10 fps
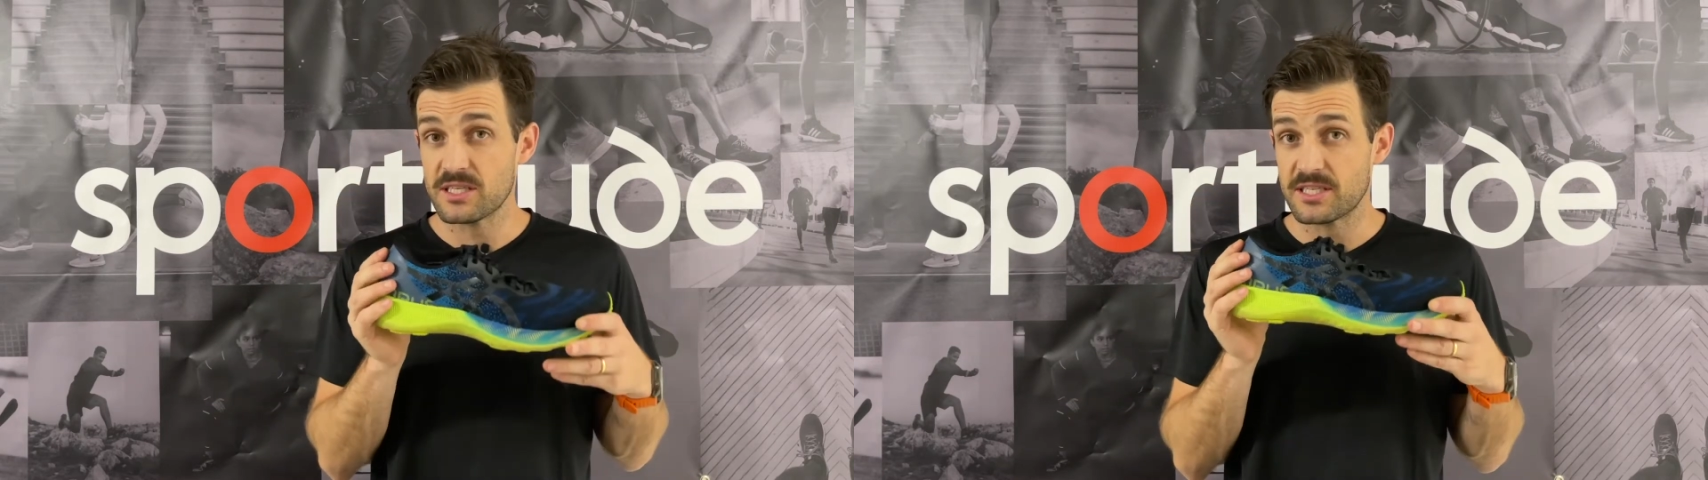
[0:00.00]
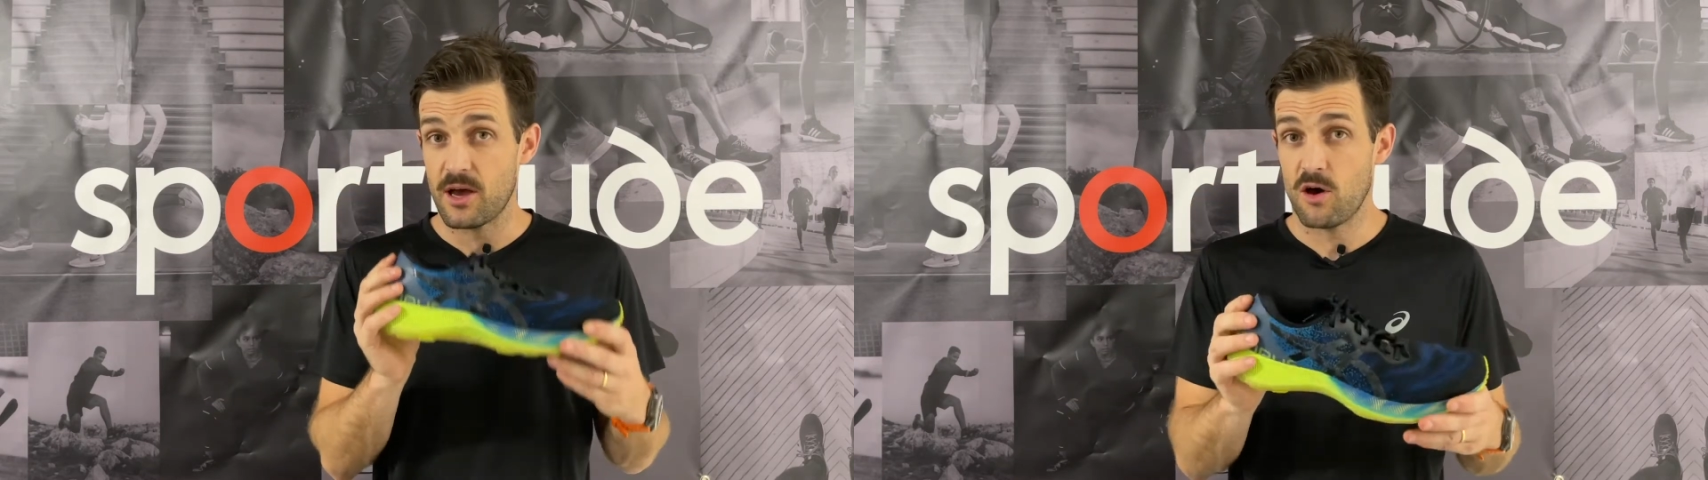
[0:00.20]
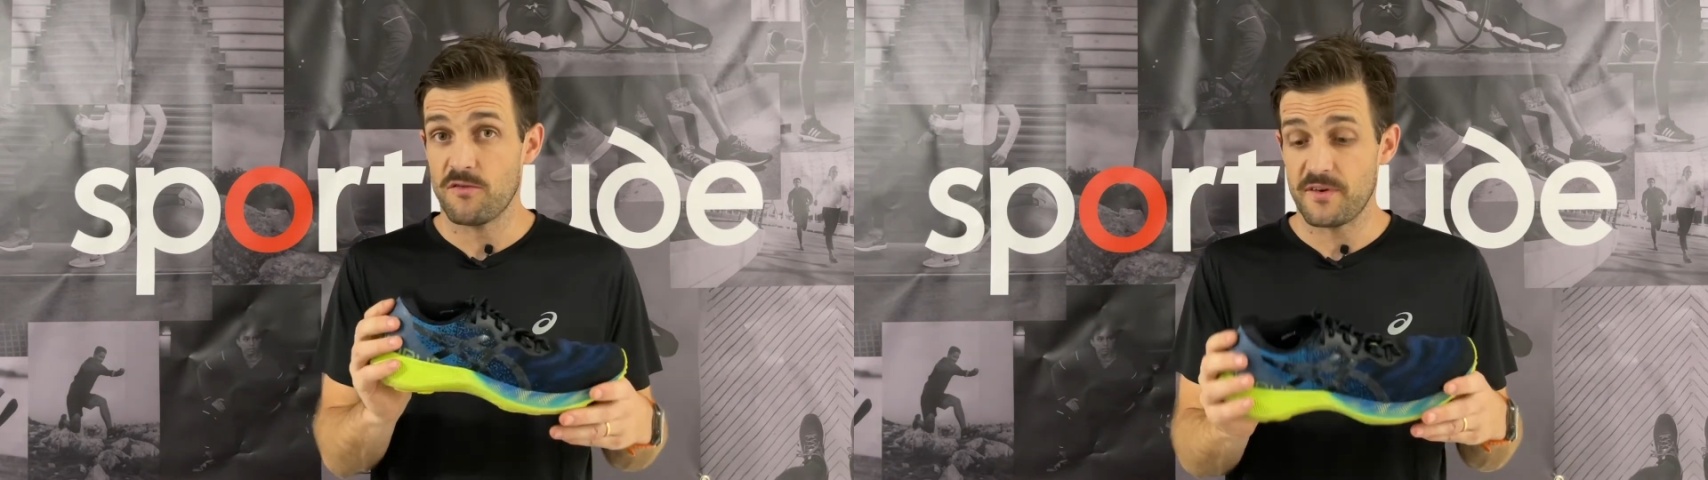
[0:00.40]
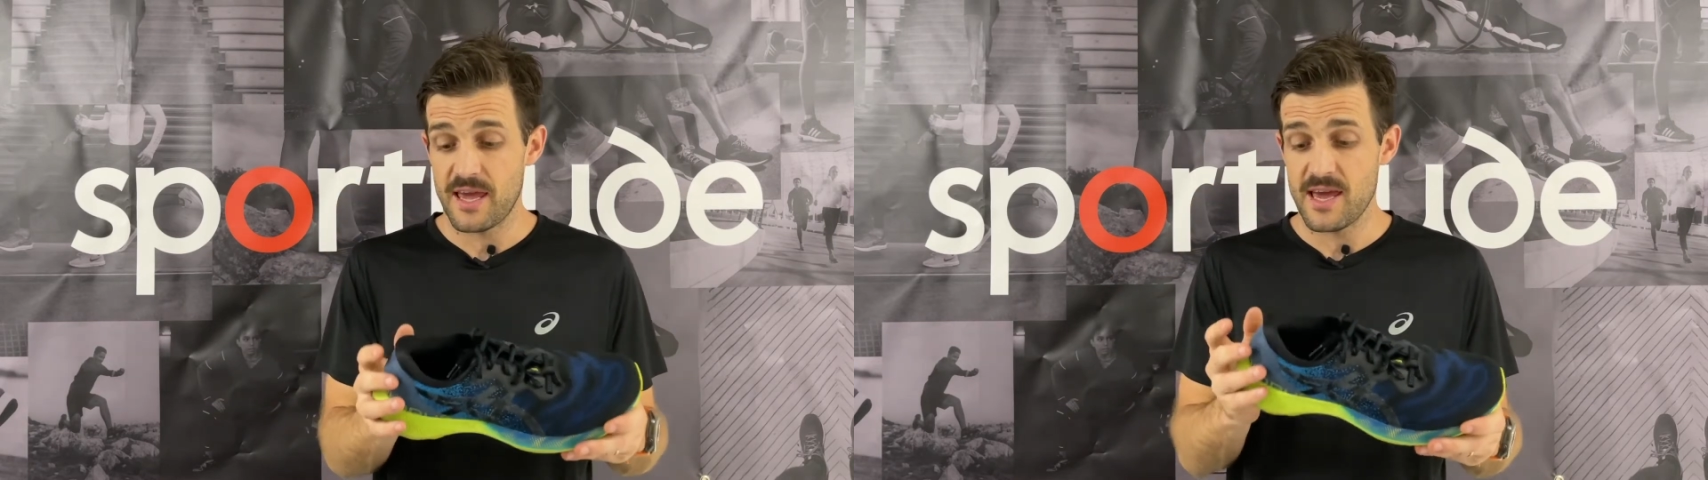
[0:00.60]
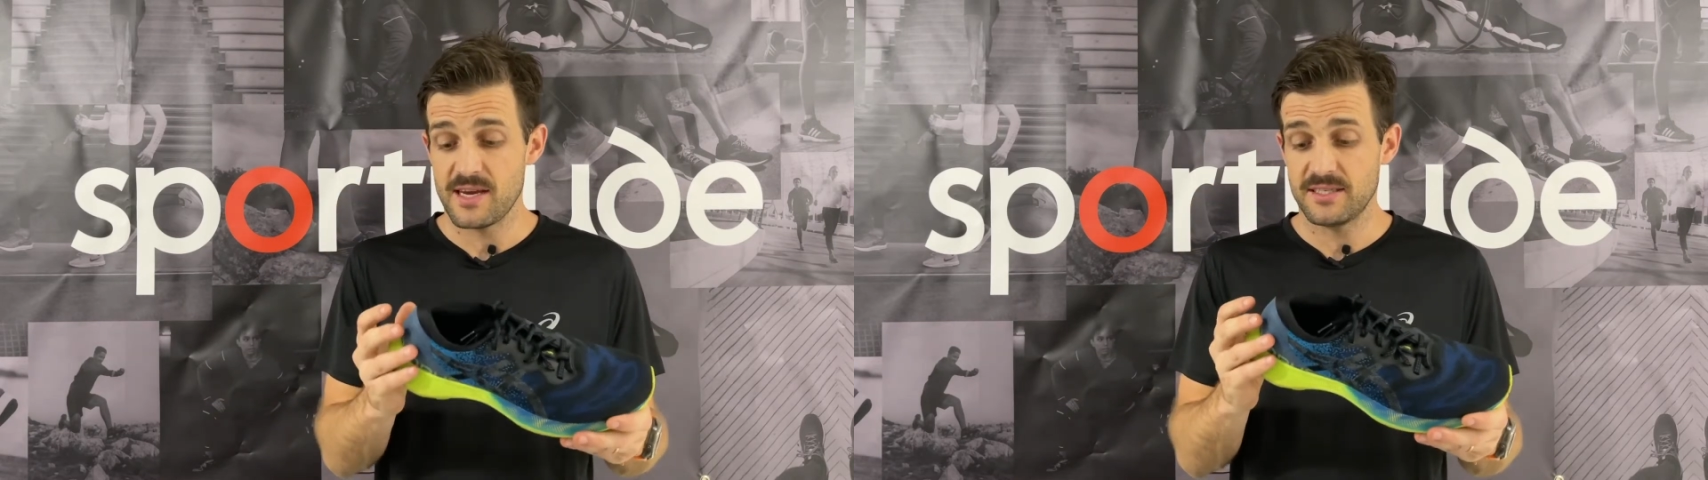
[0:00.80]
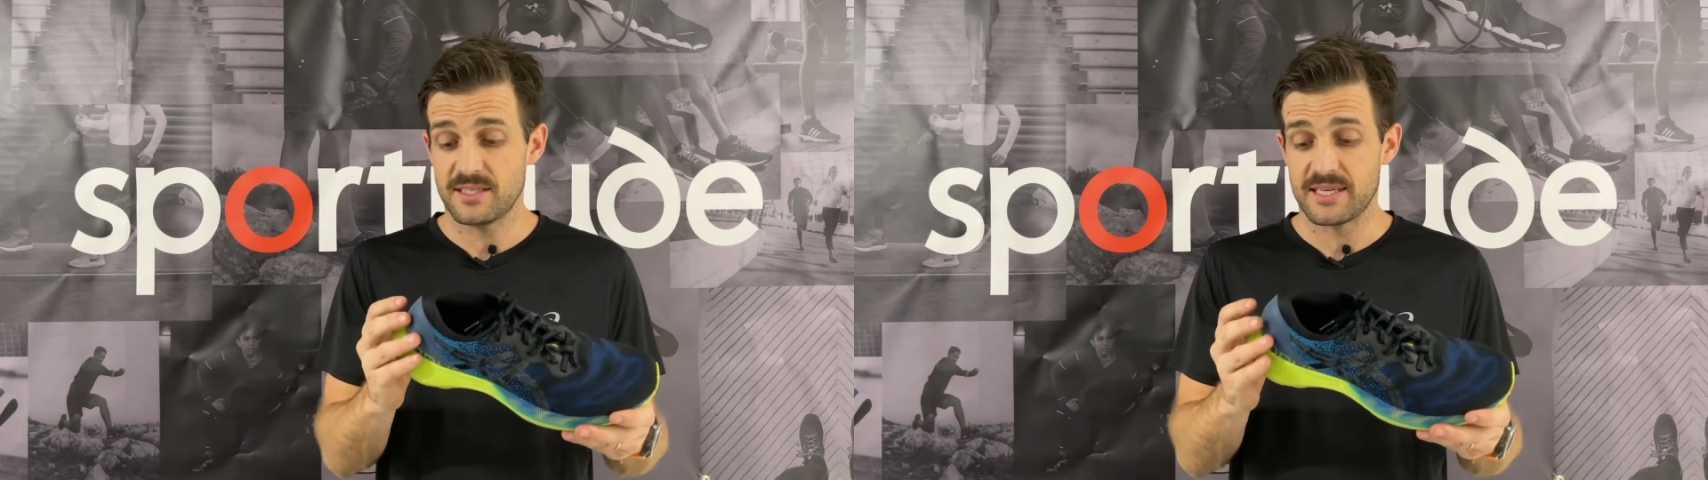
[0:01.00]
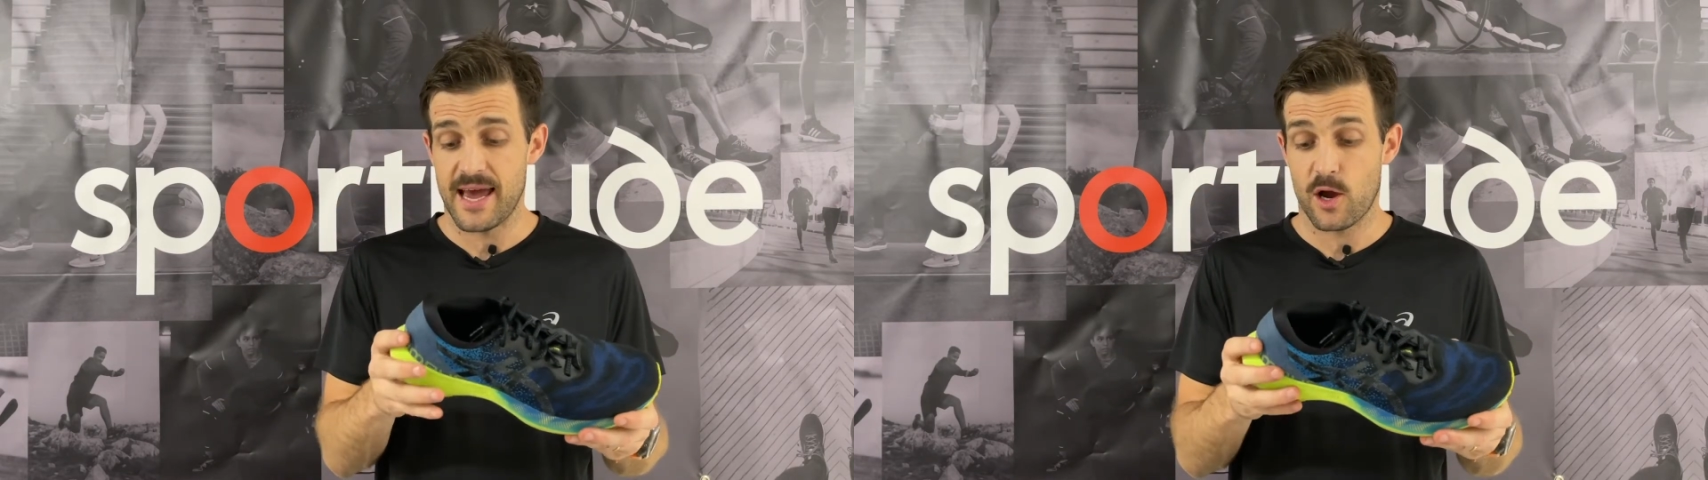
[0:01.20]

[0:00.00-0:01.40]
itself is